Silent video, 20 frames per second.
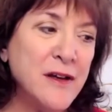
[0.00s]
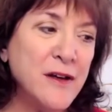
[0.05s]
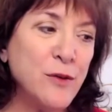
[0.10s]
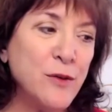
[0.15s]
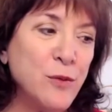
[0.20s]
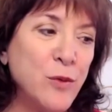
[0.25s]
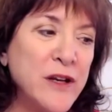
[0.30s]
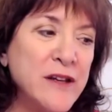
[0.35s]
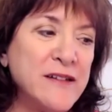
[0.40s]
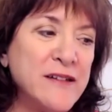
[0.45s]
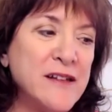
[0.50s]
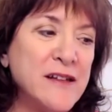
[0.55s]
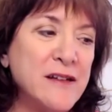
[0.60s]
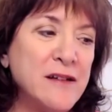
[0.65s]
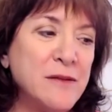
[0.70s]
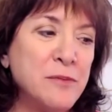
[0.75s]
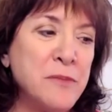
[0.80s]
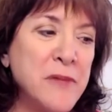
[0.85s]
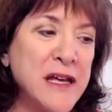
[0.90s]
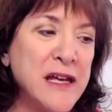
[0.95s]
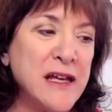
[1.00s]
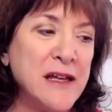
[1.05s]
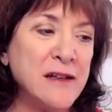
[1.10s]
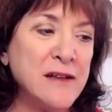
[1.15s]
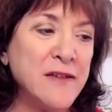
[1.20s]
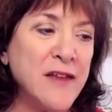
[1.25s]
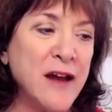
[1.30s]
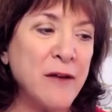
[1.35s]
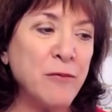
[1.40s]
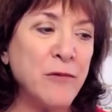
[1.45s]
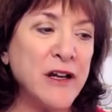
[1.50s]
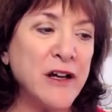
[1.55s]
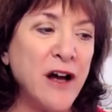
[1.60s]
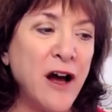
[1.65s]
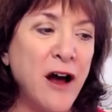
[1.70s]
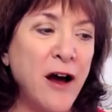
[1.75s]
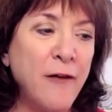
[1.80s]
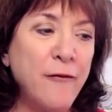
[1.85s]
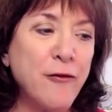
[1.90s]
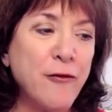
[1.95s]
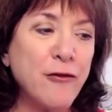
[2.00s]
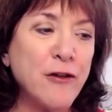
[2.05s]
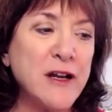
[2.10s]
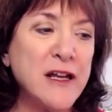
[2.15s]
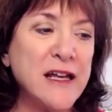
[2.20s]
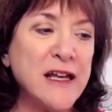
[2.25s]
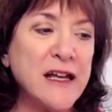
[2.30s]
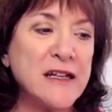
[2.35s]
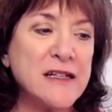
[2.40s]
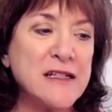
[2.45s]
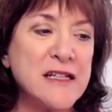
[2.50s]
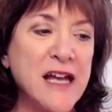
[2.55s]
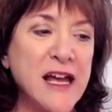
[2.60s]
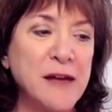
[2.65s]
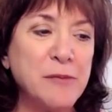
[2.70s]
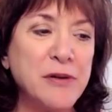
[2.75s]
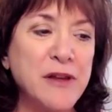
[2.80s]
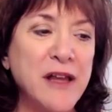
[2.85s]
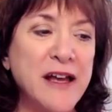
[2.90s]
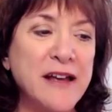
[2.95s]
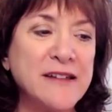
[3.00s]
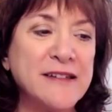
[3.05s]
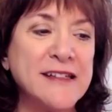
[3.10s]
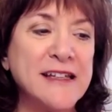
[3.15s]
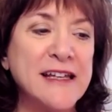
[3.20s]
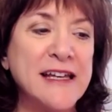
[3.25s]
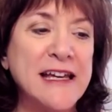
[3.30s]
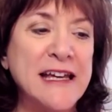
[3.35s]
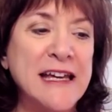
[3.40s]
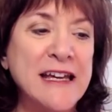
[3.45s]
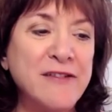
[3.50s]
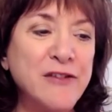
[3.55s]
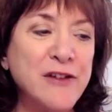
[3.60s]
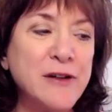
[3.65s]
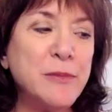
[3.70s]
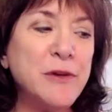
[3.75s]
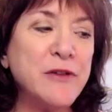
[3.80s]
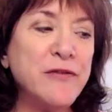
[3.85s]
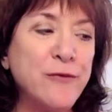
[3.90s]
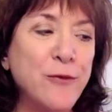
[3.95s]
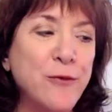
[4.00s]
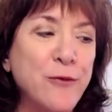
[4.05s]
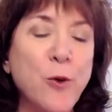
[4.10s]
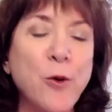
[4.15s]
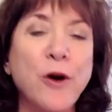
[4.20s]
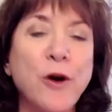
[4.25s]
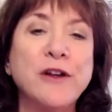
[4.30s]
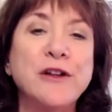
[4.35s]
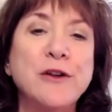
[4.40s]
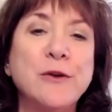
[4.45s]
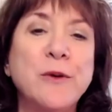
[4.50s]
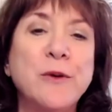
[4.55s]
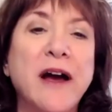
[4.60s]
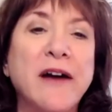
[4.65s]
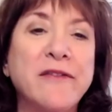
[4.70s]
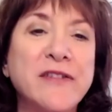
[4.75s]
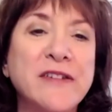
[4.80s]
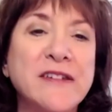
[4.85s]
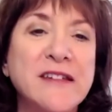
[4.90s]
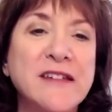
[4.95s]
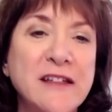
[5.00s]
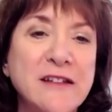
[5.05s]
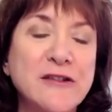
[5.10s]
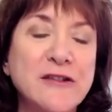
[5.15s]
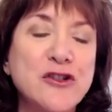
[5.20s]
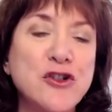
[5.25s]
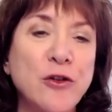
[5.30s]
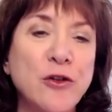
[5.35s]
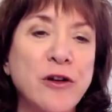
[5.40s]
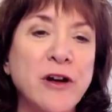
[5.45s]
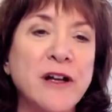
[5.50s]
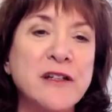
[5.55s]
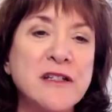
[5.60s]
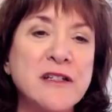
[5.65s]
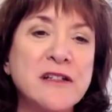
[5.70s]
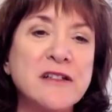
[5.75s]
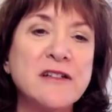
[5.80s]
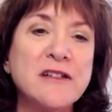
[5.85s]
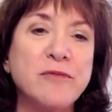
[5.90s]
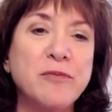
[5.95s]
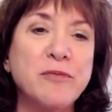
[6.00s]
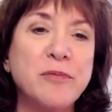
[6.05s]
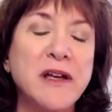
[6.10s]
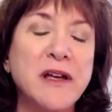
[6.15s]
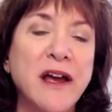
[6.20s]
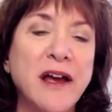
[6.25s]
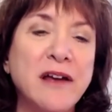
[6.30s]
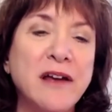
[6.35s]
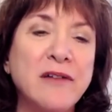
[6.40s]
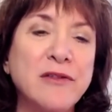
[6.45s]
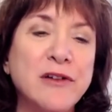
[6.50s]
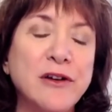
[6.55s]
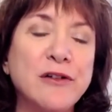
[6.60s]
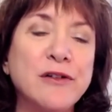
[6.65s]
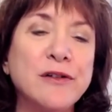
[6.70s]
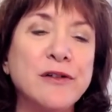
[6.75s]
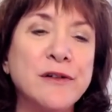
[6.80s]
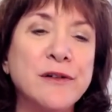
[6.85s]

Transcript: What does it mean that recovery can take place even before you have ceased your addictive behavior?